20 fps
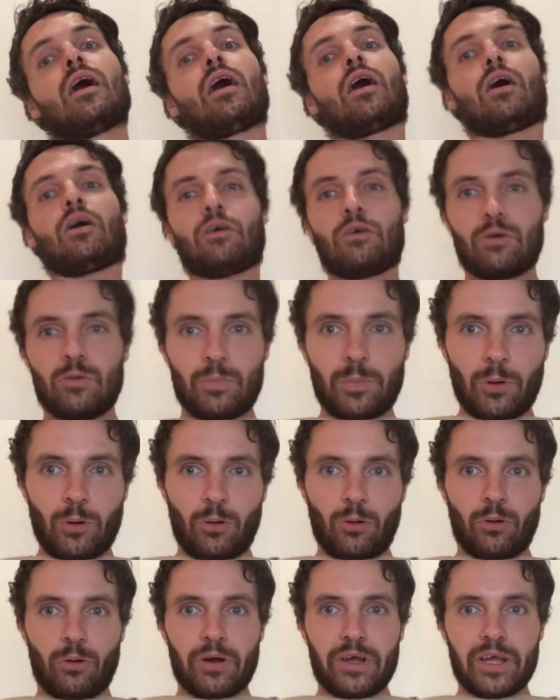
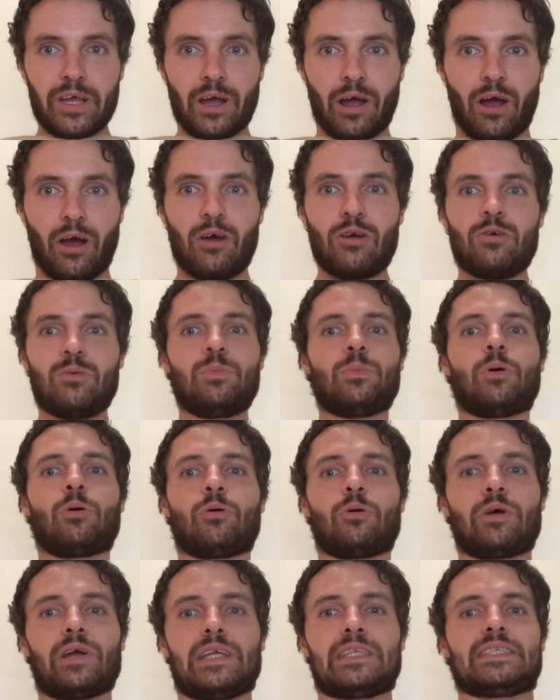Oh
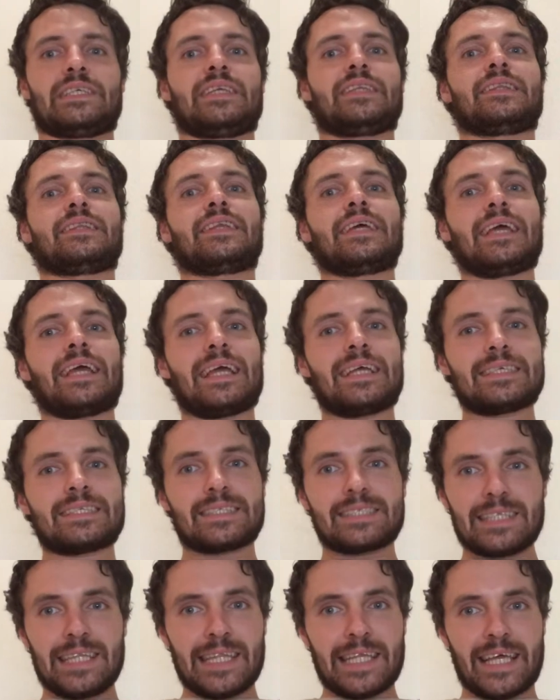boy, did
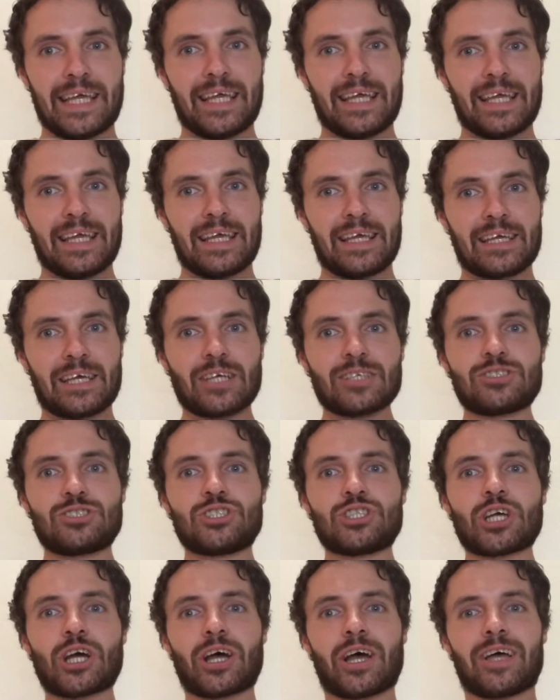this league
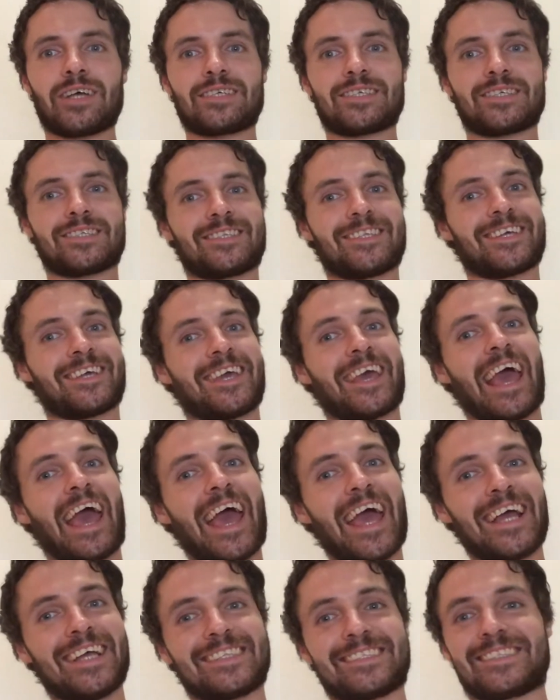just
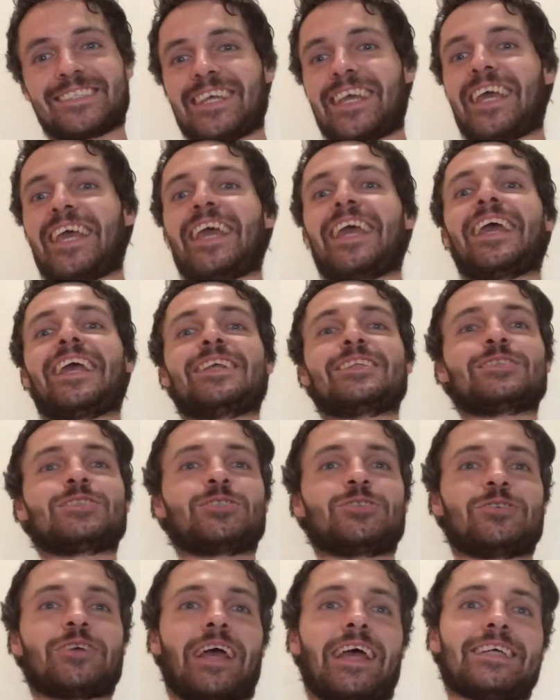get
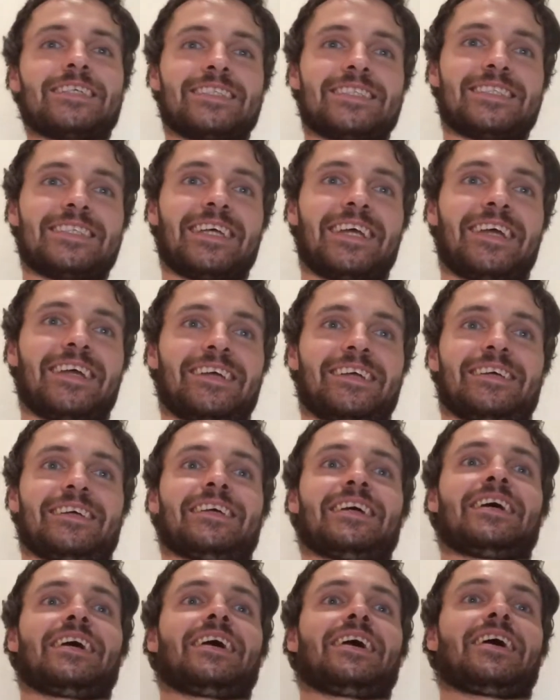interesting.
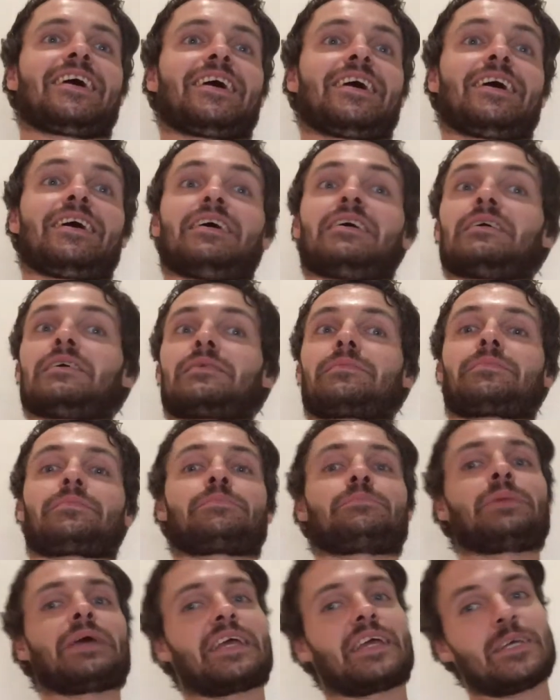
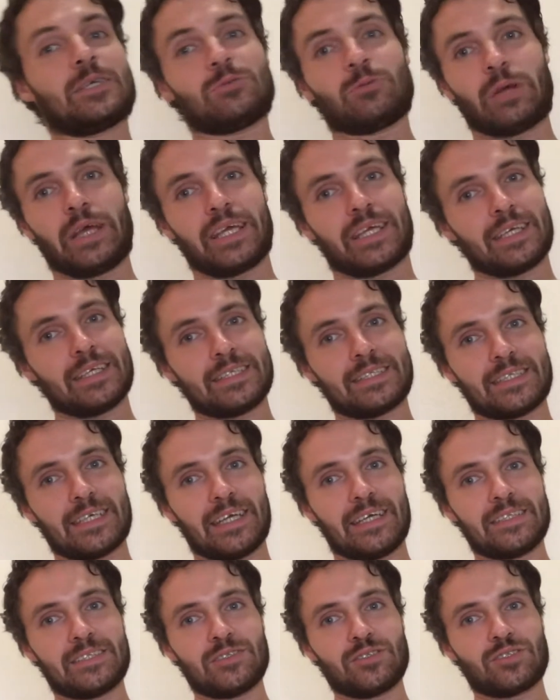Biggest week of the
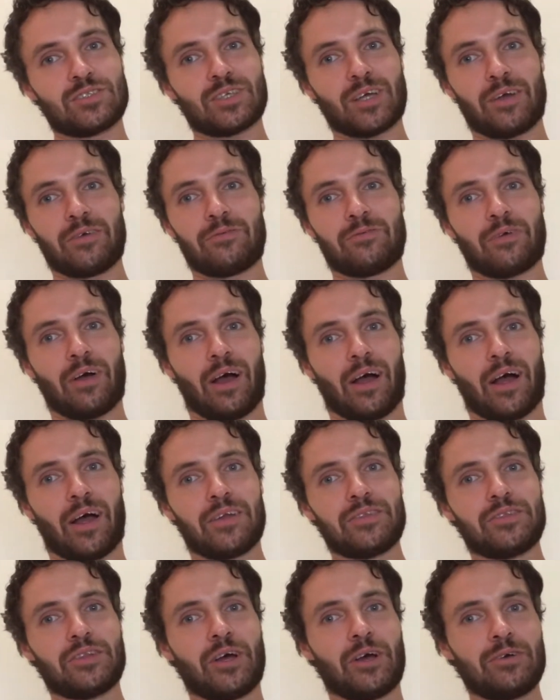season so far,
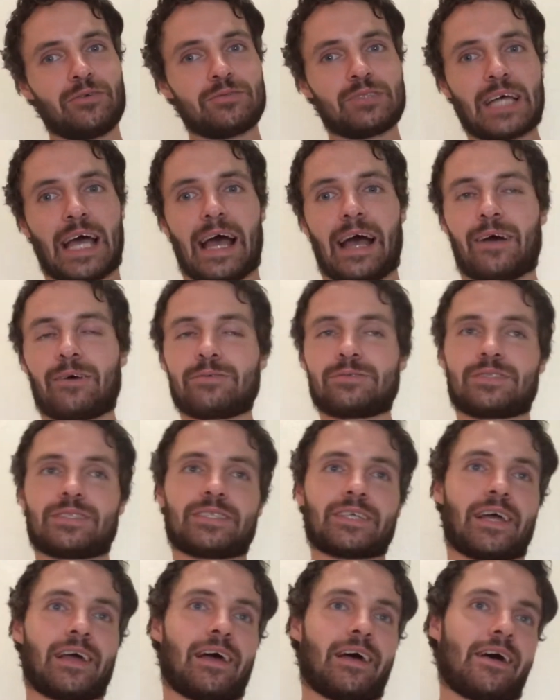no doubt.
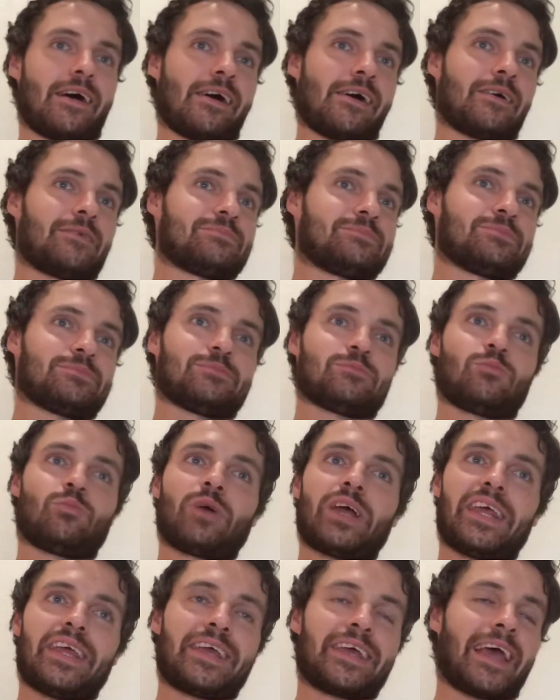
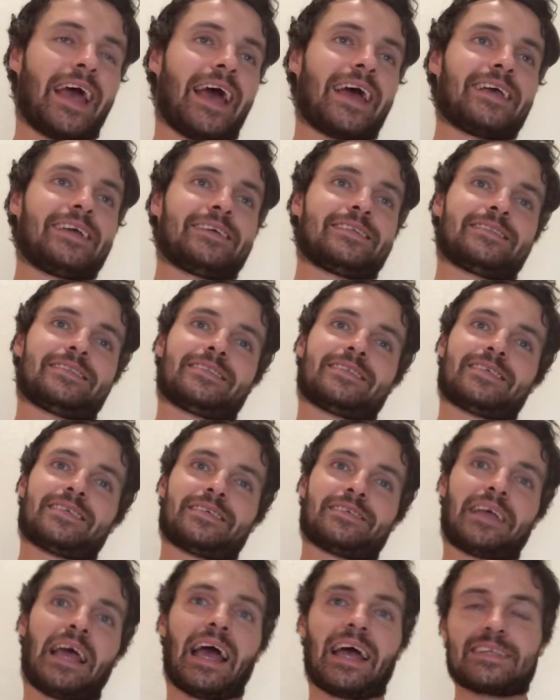Week 8
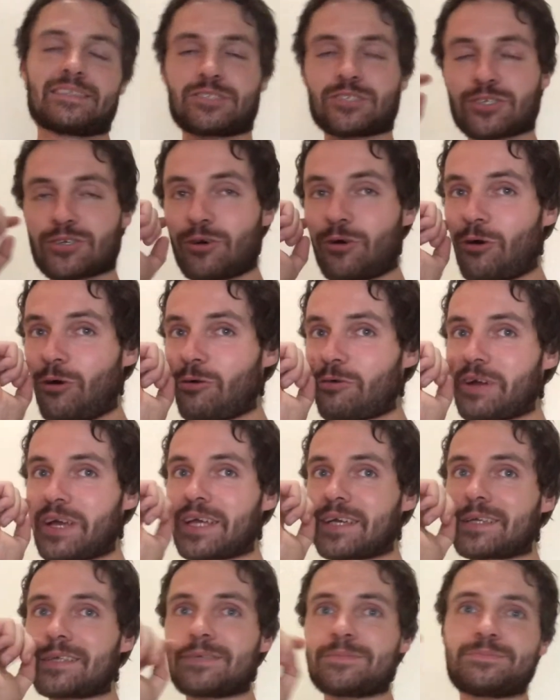had
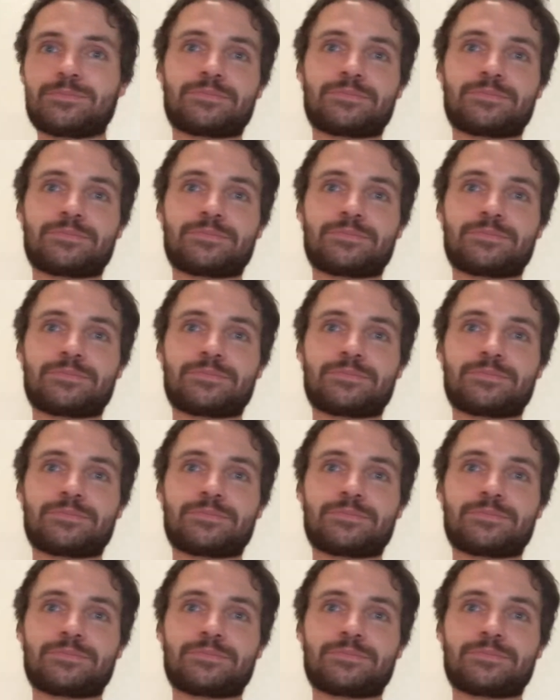scoring,